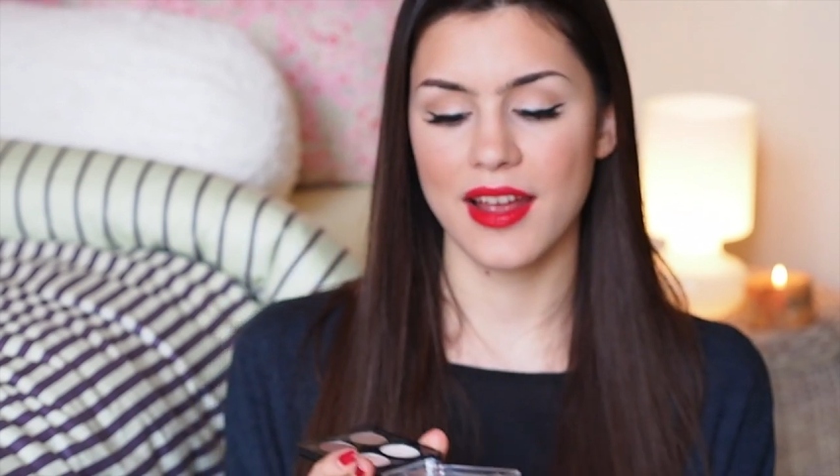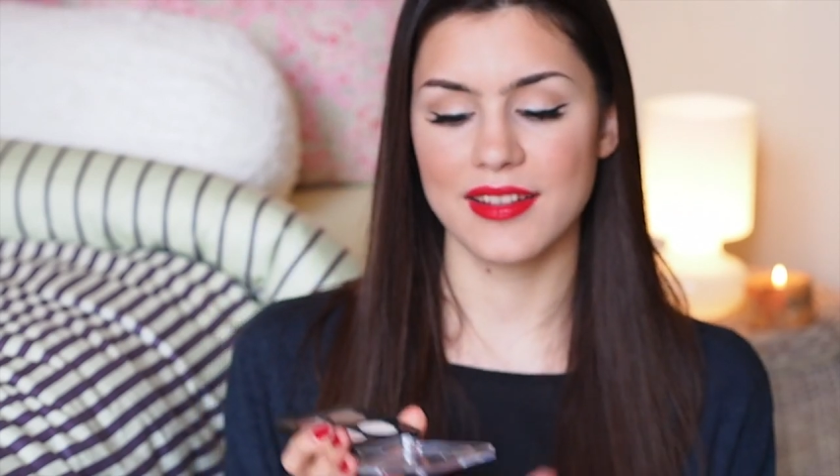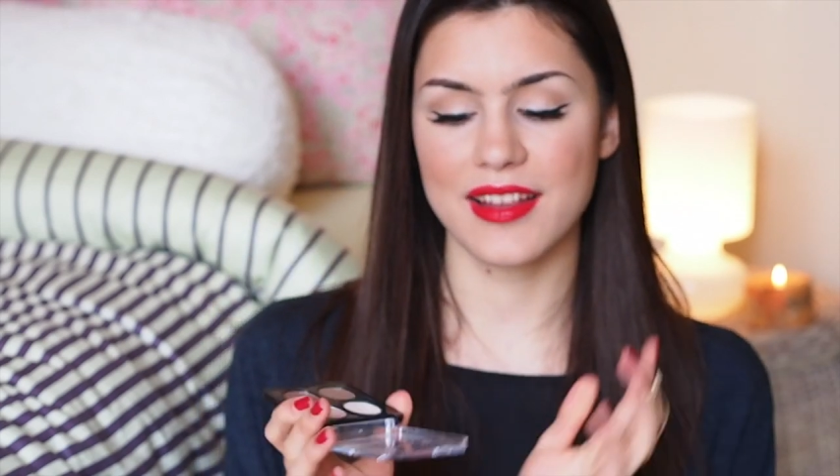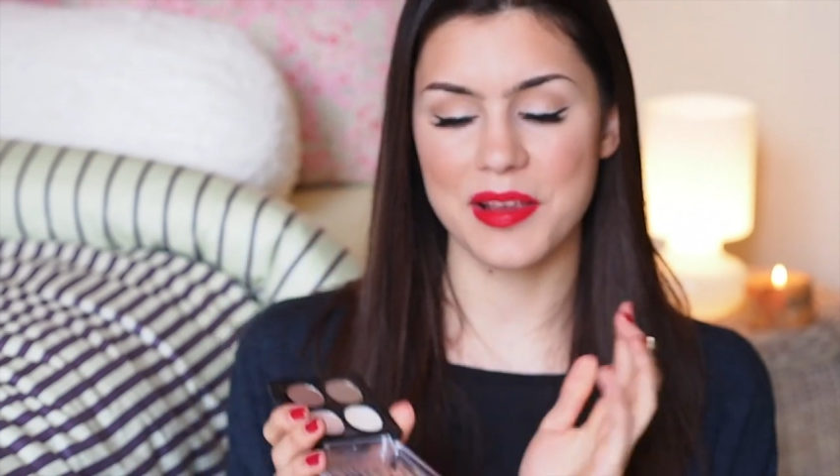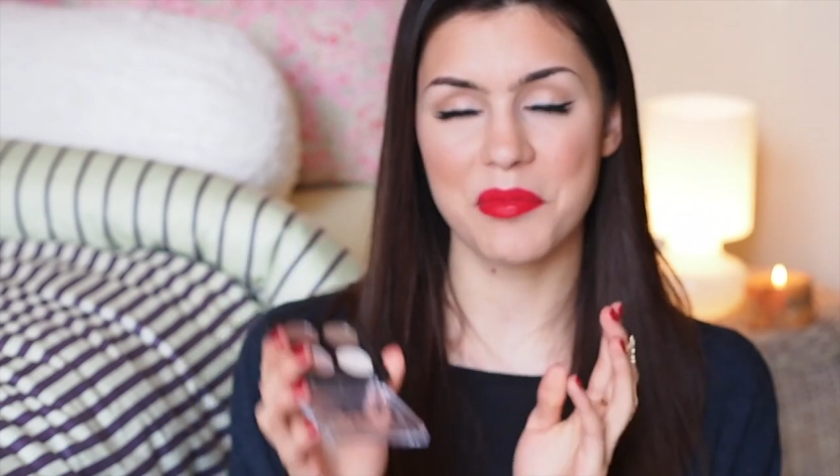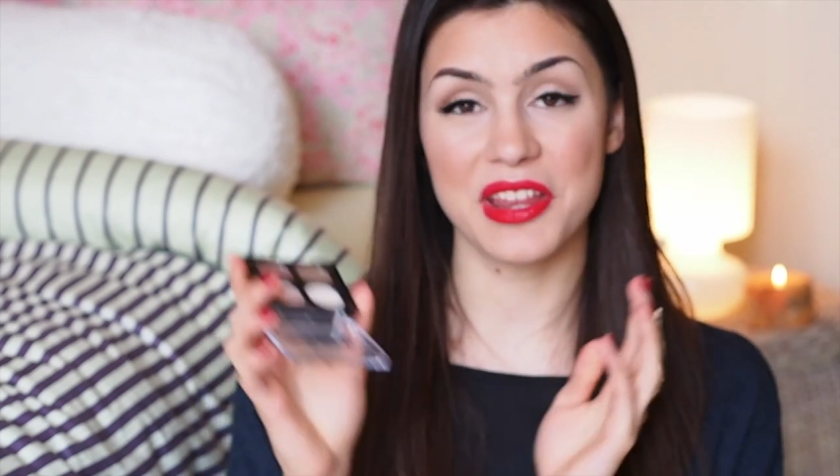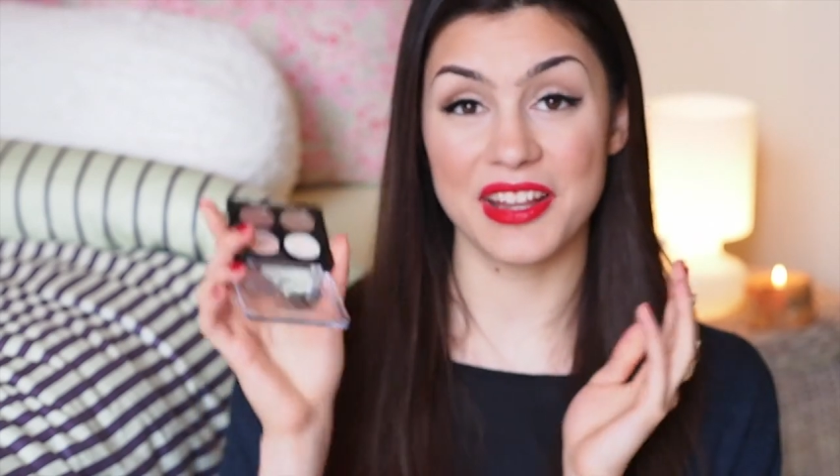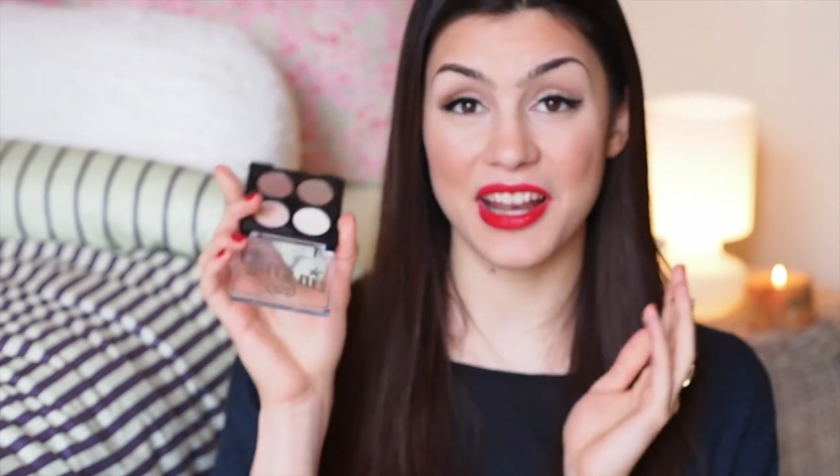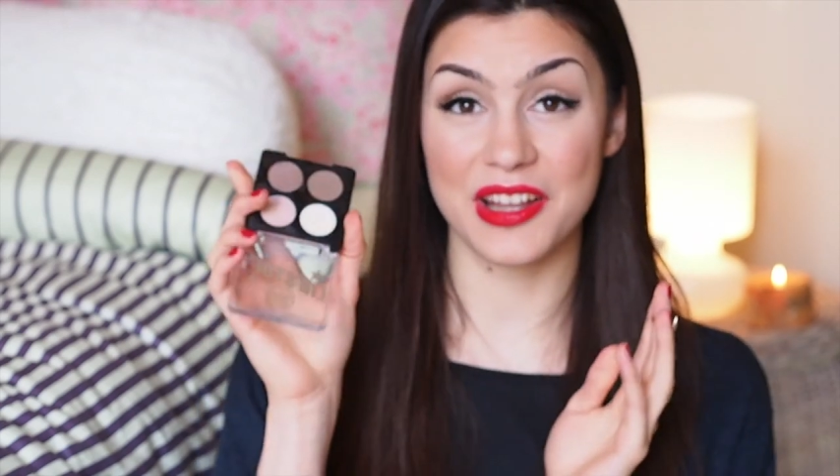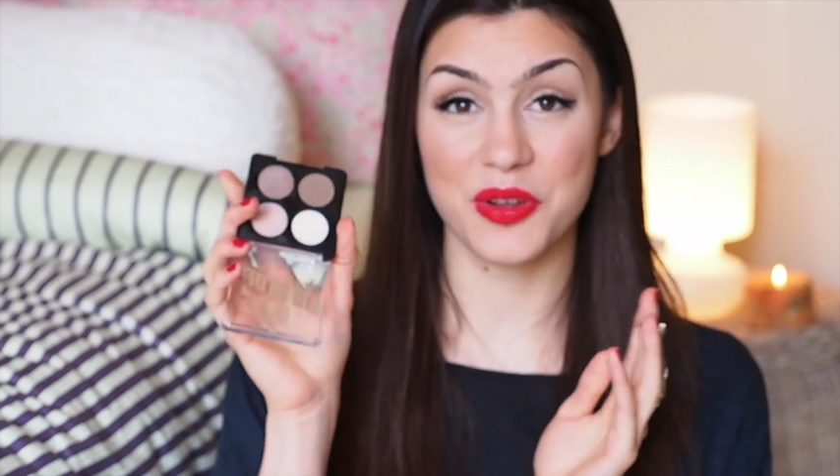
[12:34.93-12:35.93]
that's something
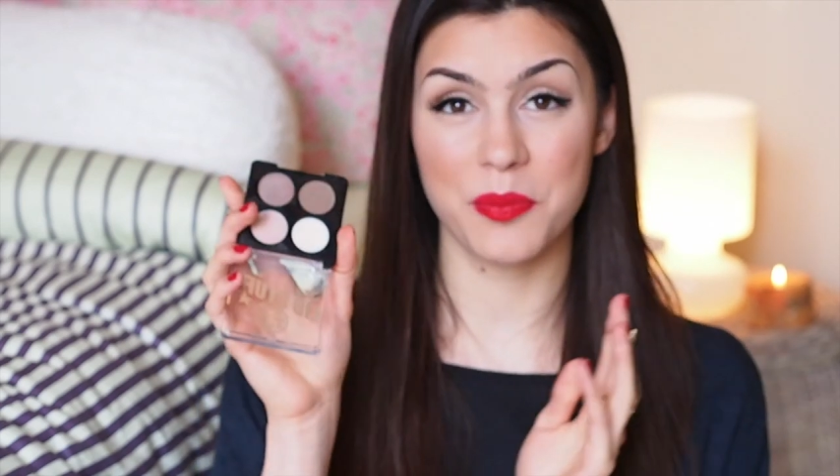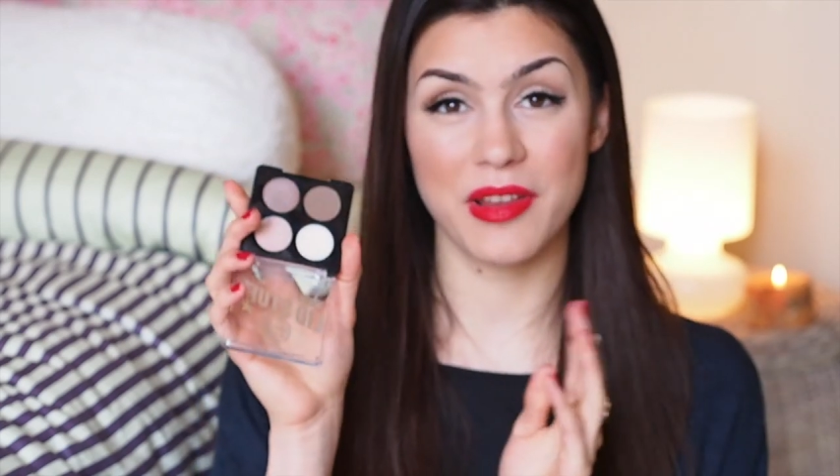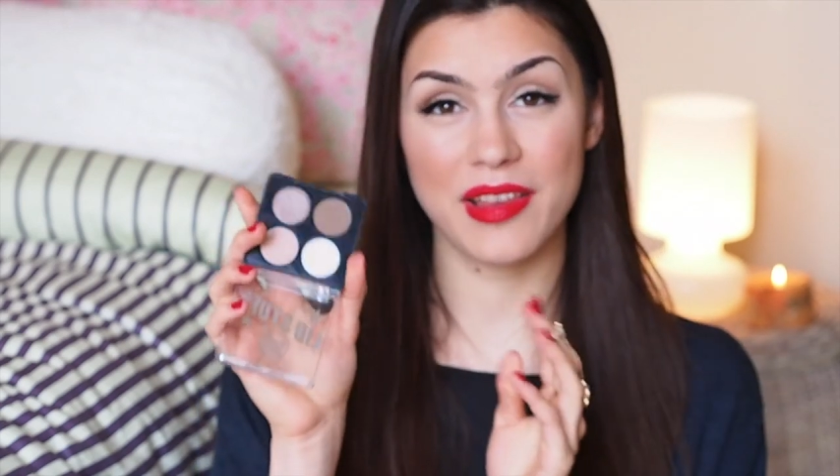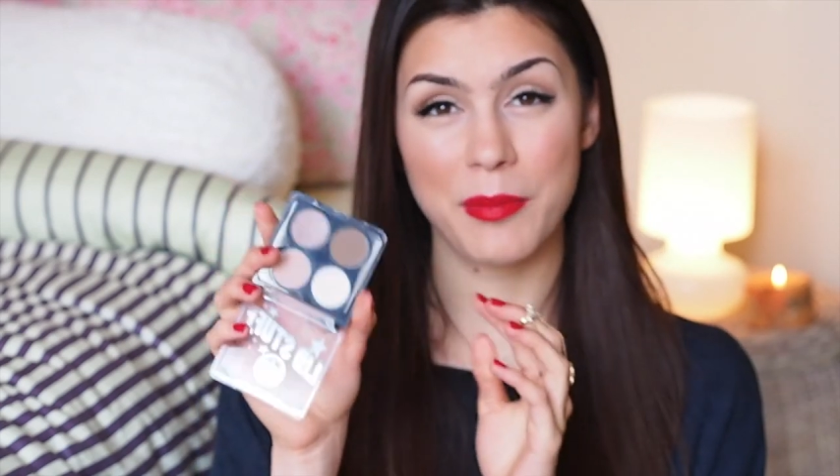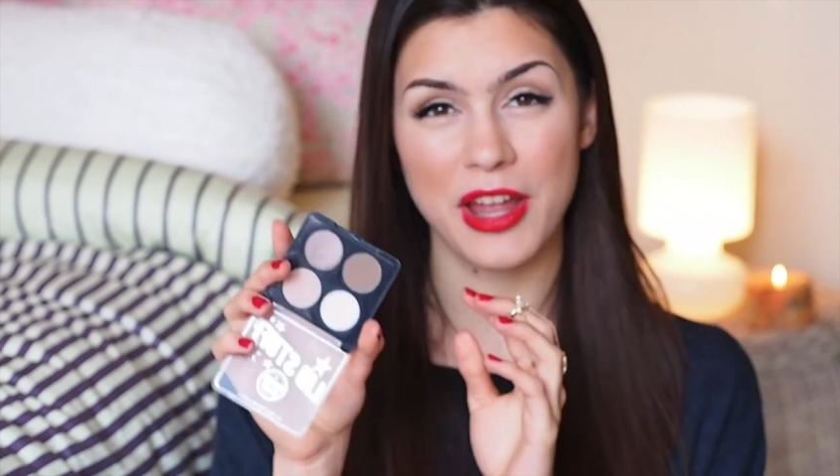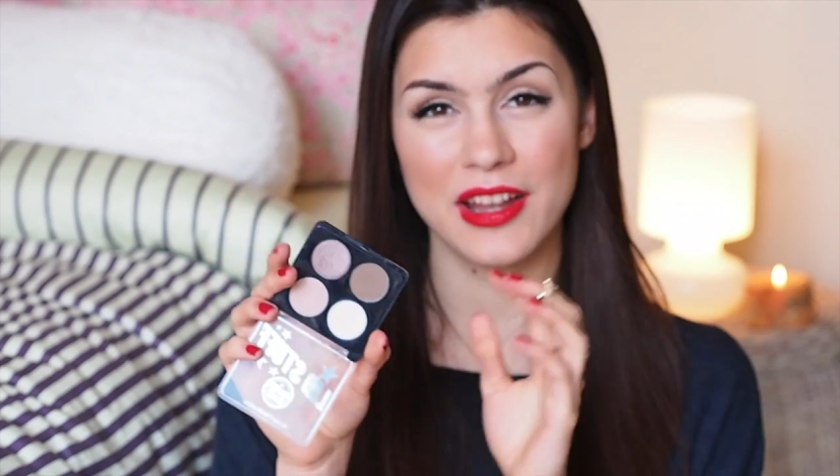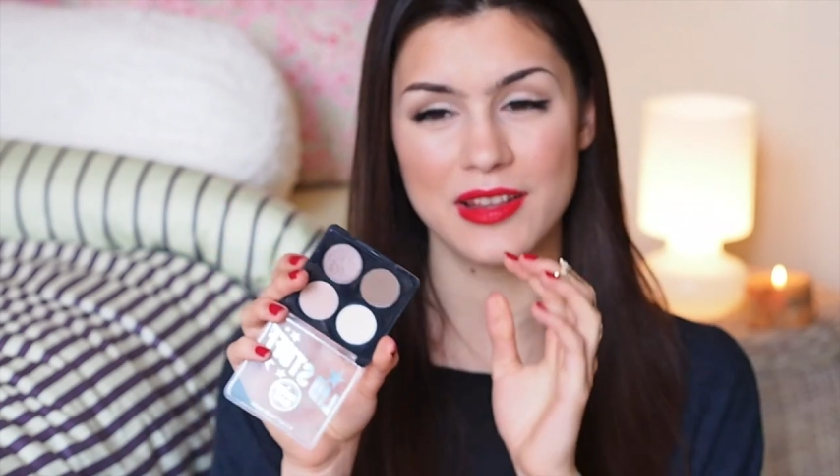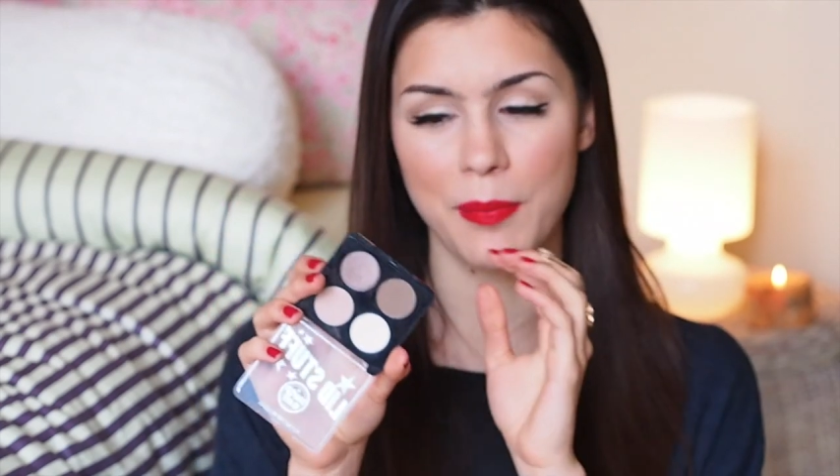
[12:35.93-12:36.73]
that I do miss about it.